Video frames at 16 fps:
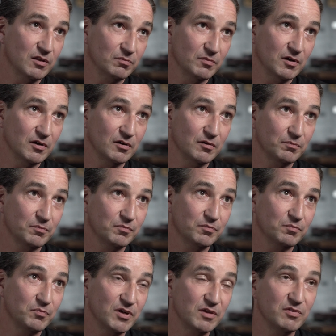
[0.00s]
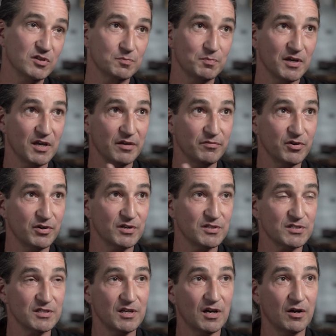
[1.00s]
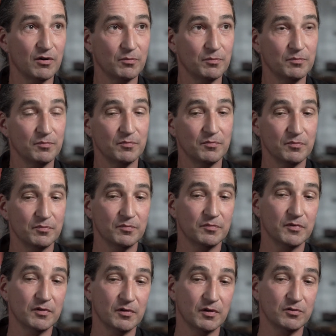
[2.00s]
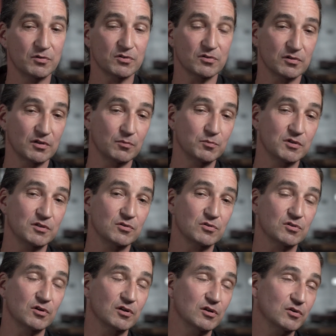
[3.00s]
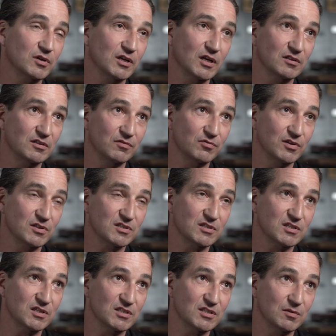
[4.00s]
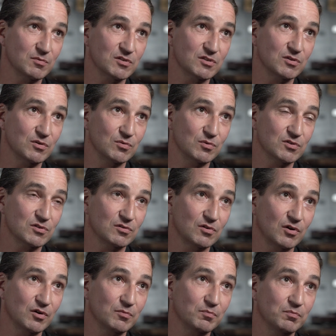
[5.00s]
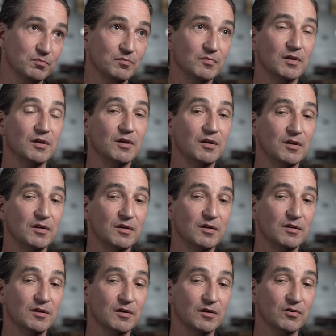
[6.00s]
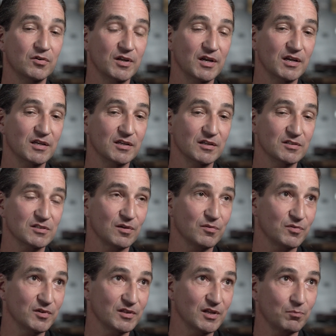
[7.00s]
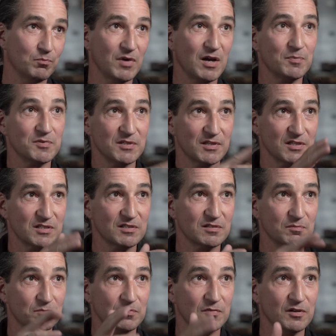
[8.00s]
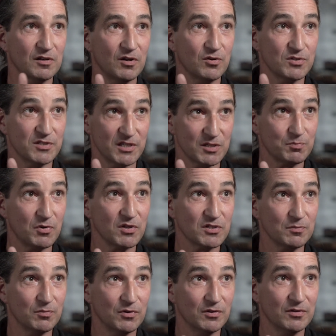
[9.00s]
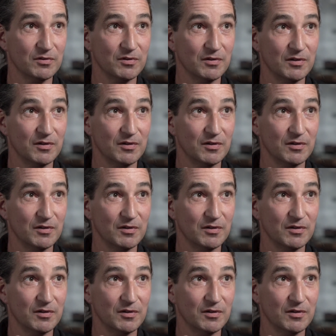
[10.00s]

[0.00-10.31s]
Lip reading: at previous behavior and see how, and you start looking at different systems to start creating something that maps it as closely as possible.